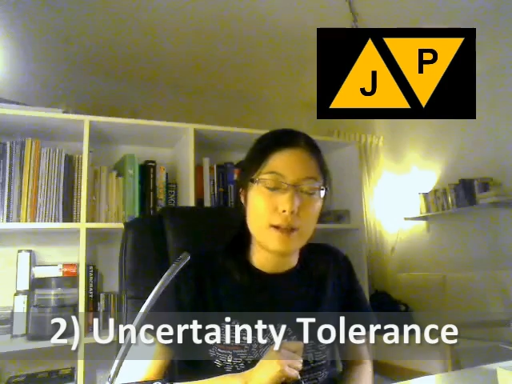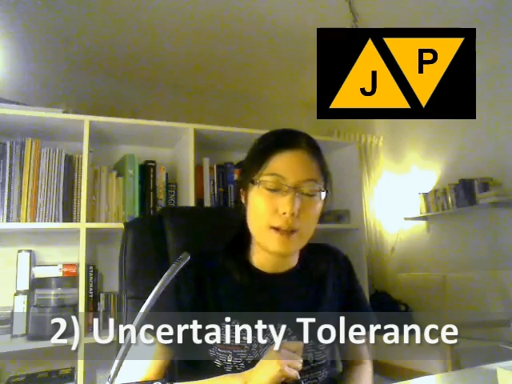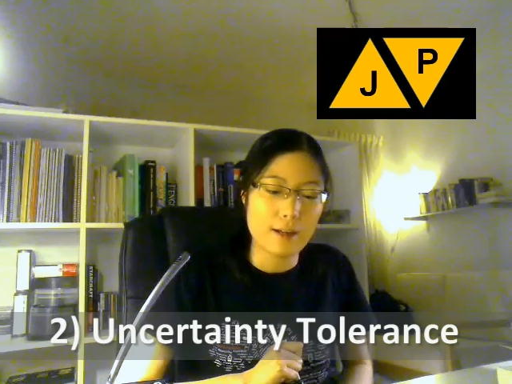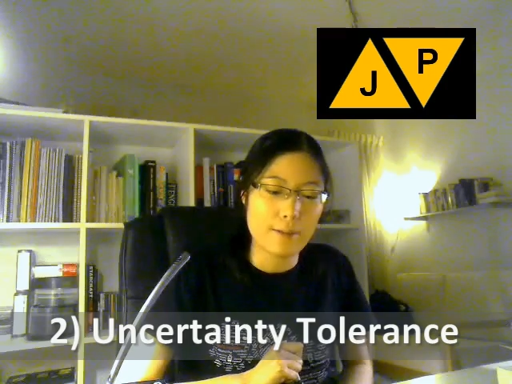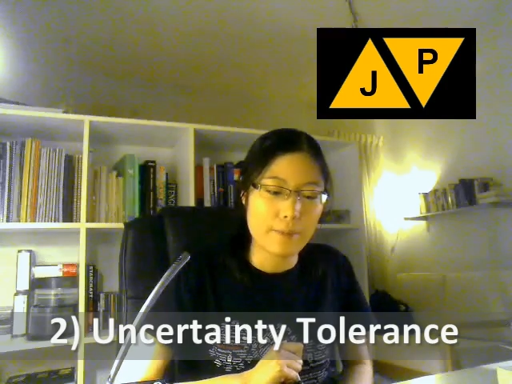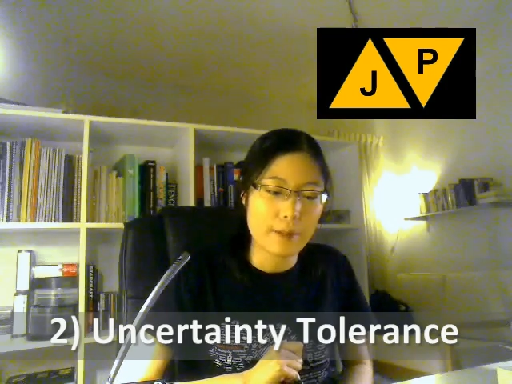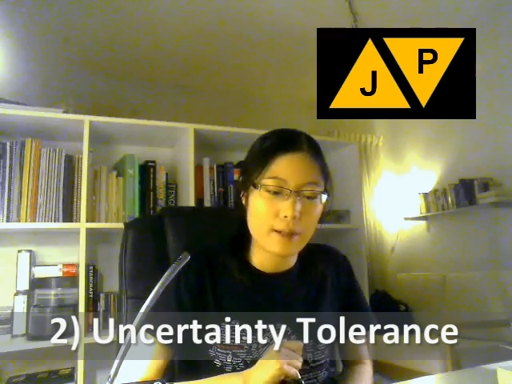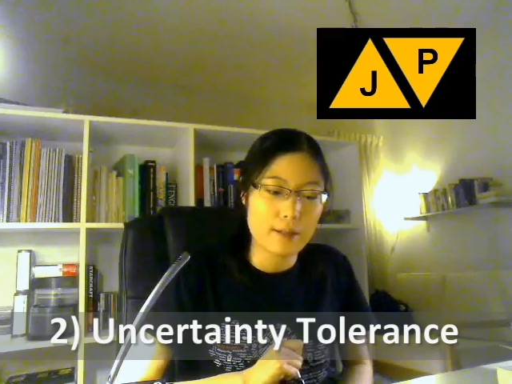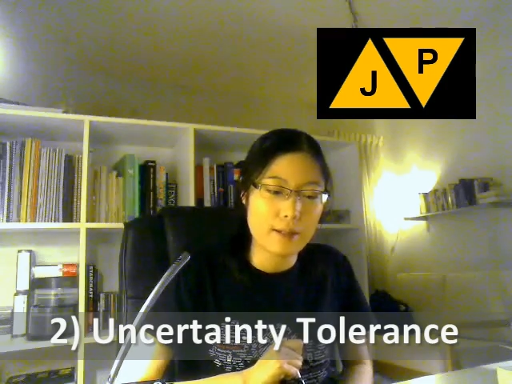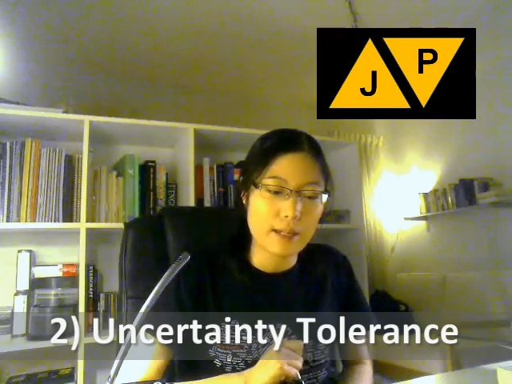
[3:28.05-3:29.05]

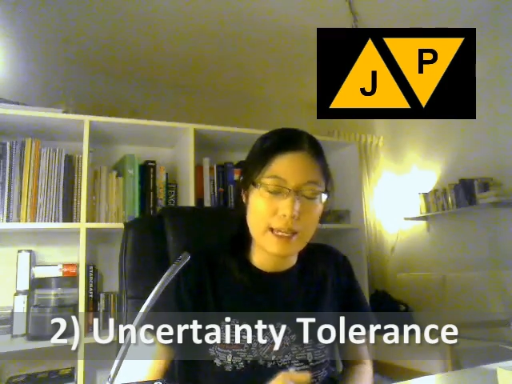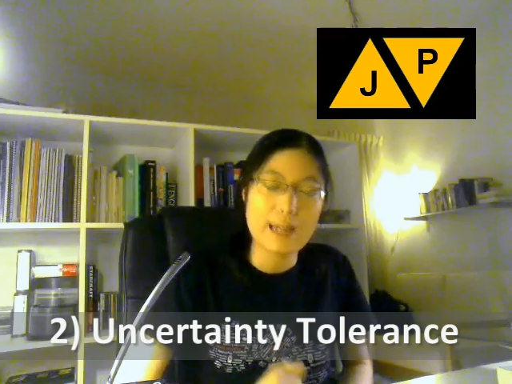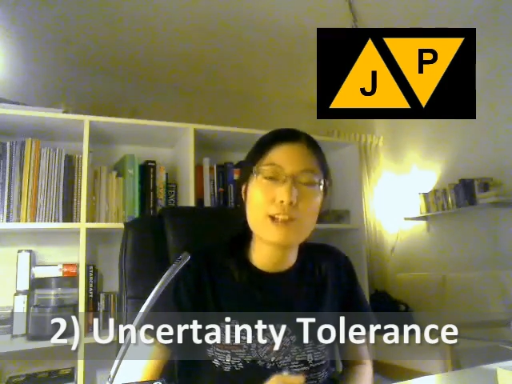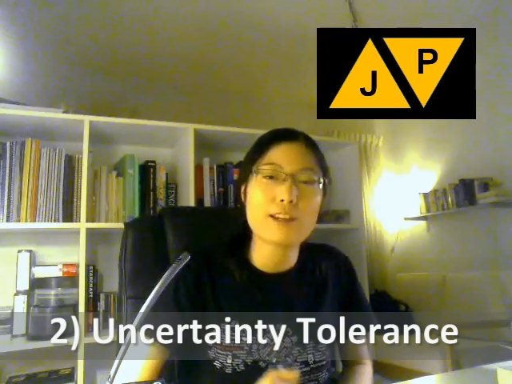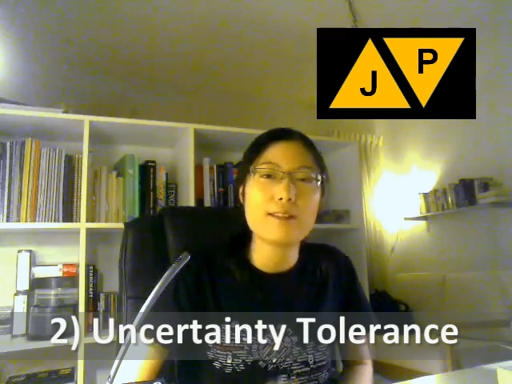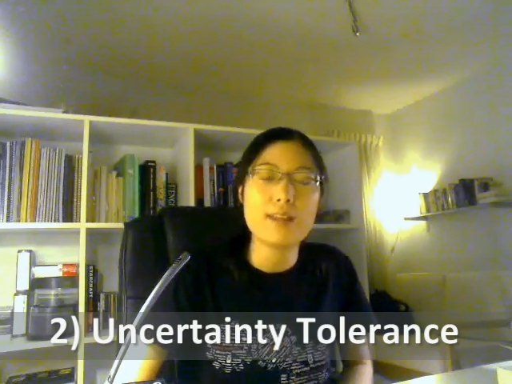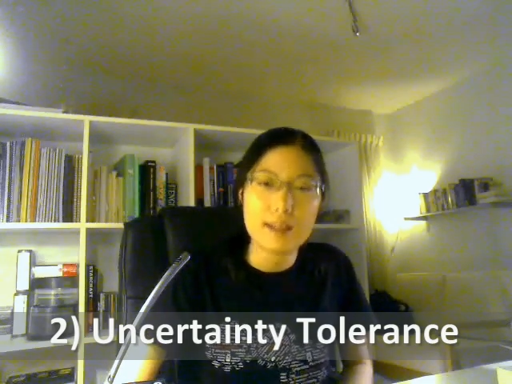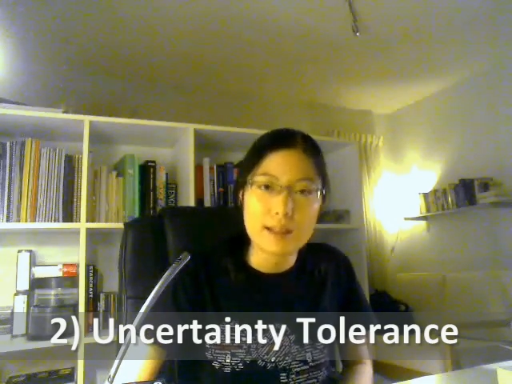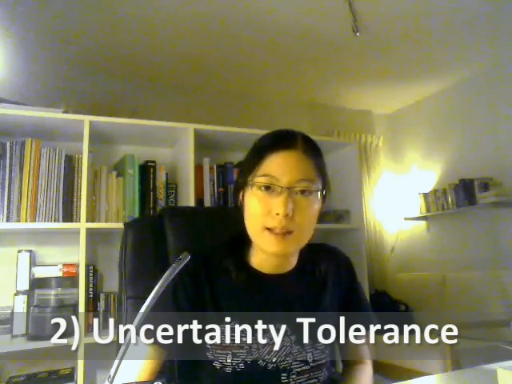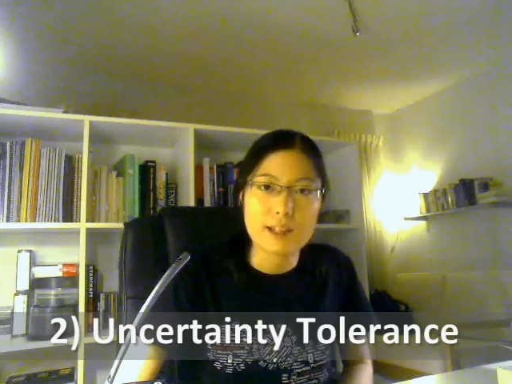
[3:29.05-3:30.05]
engaging in
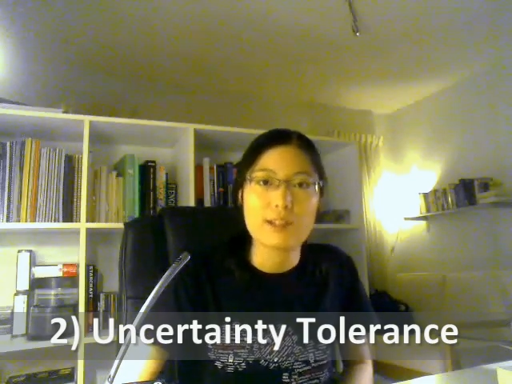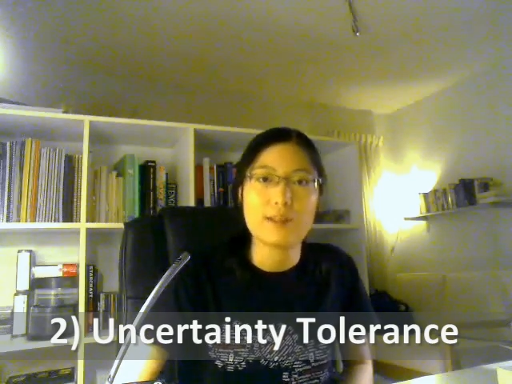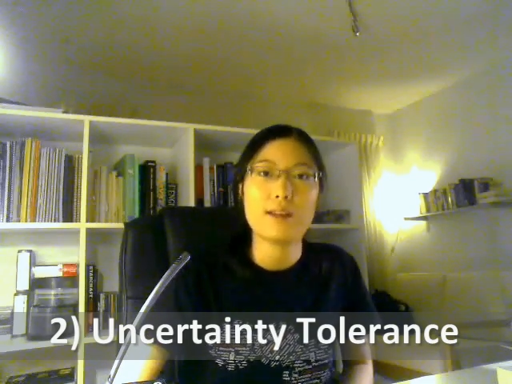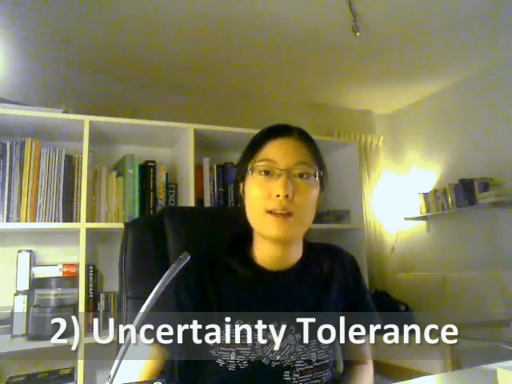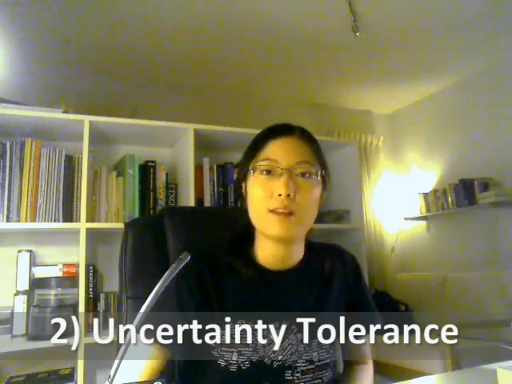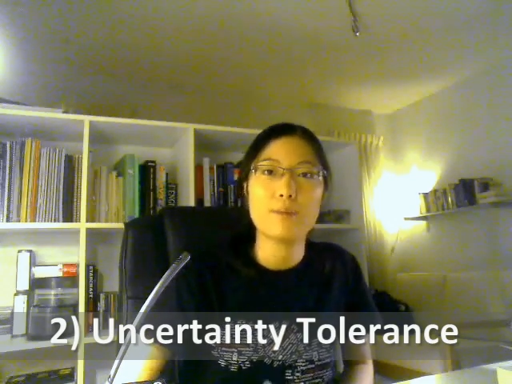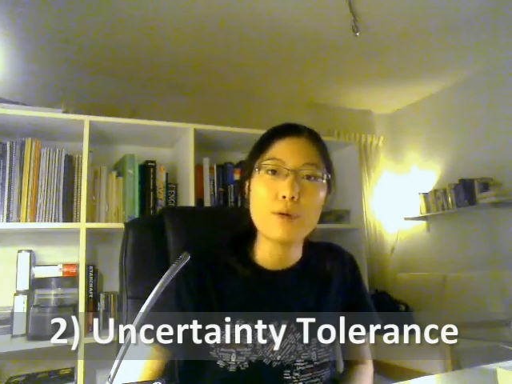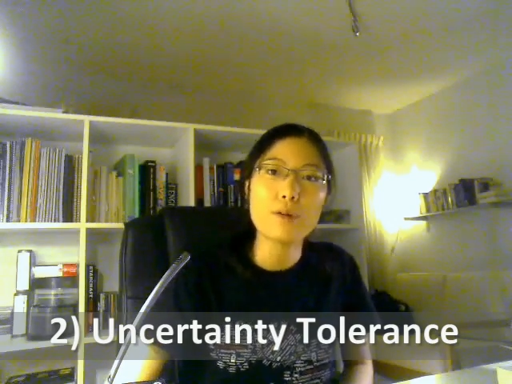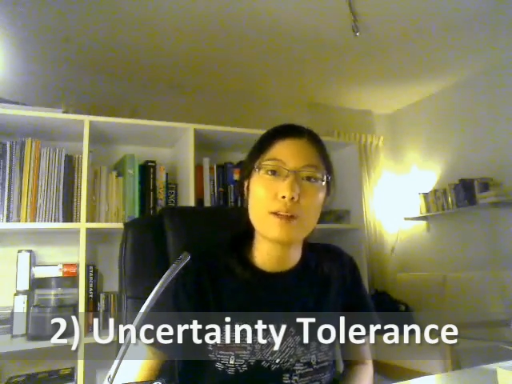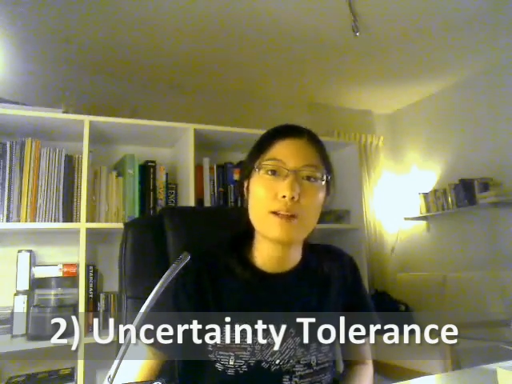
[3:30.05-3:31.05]
data collection, the
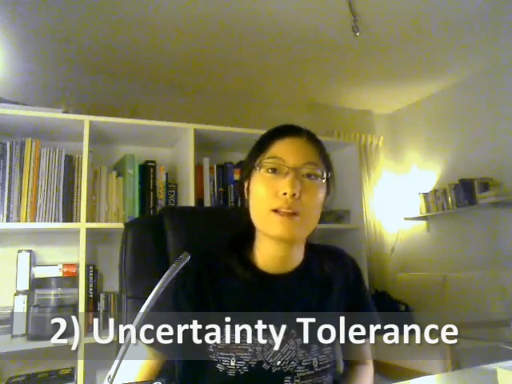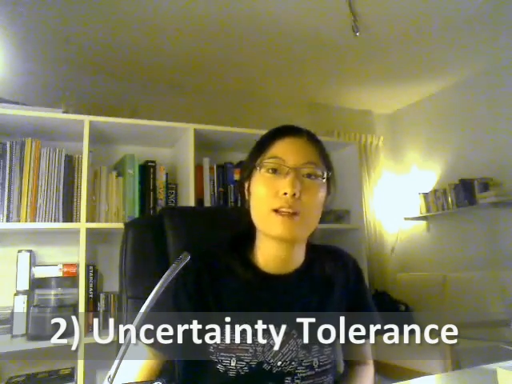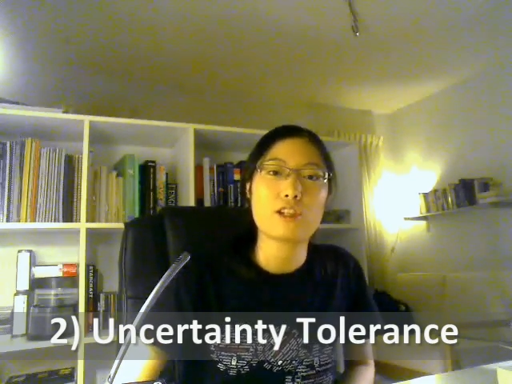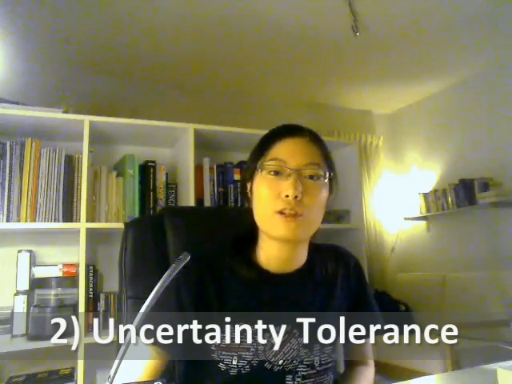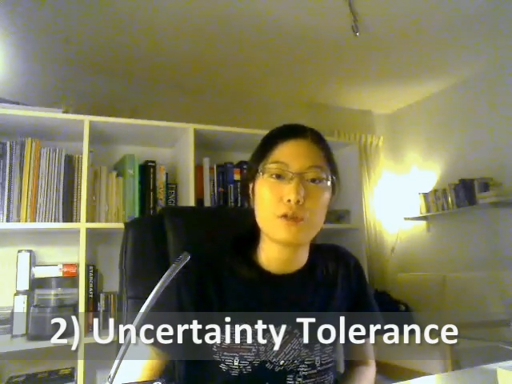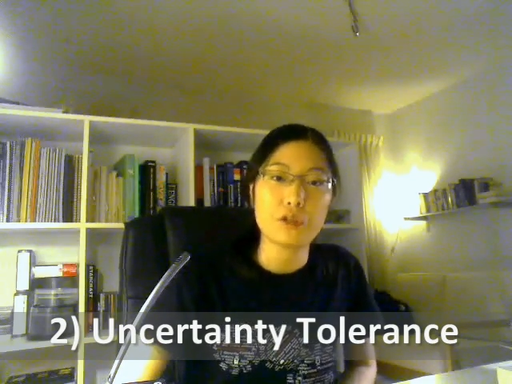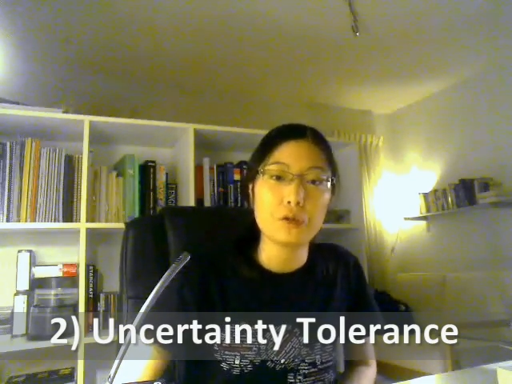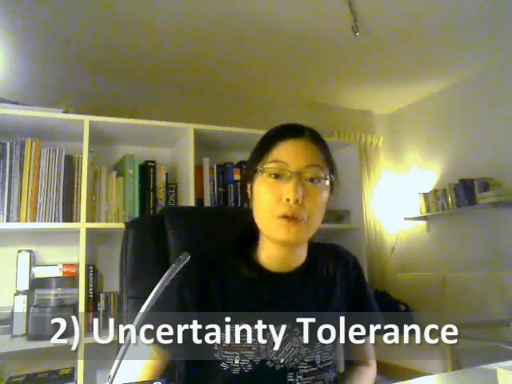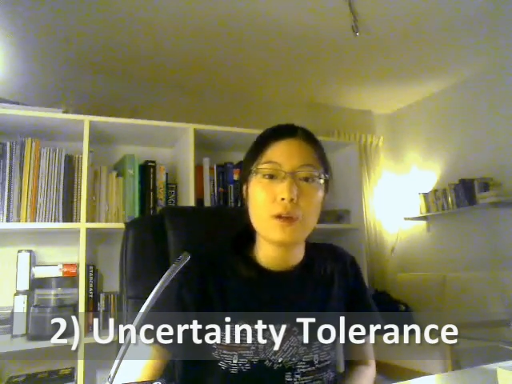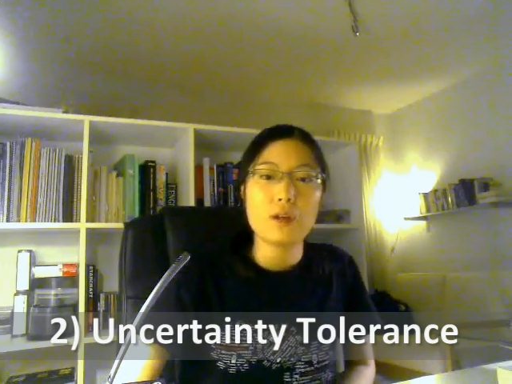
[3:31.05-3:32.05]
more data collection you
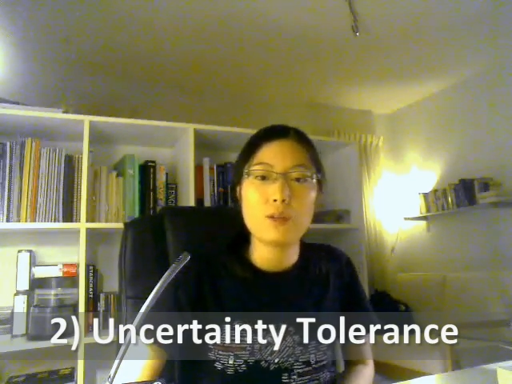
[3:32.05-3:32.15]
do,